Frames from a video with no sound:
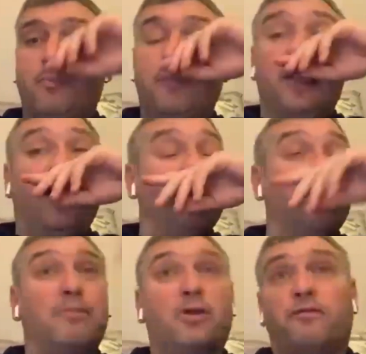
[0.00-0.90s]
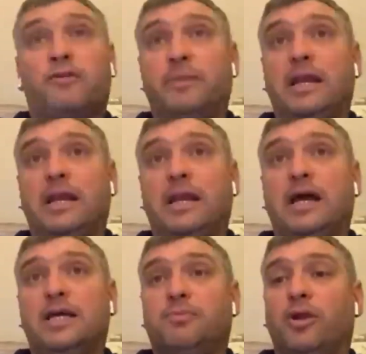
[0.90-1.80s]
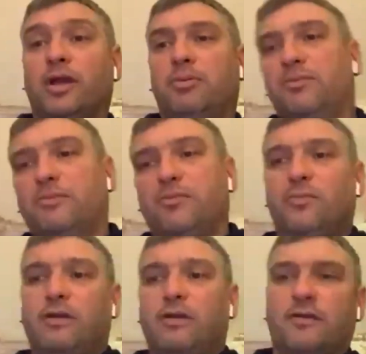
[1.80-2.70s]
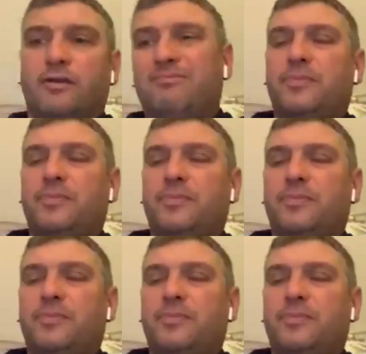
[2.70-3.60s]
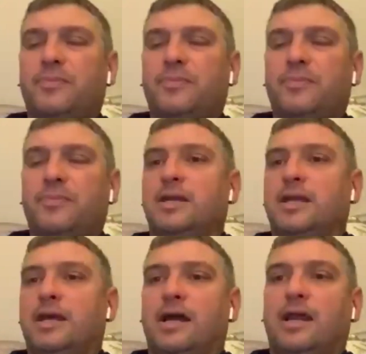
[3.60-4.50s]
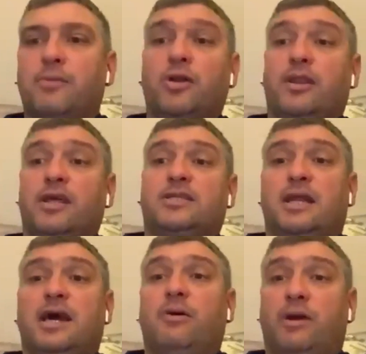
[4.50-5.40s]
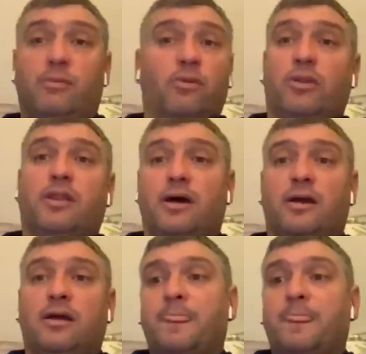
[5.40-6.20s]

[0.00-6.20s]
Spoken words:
and they were maybe offering me less money, but different bonuses and stuff, and I was like, nah, I'm earning this now, I want that.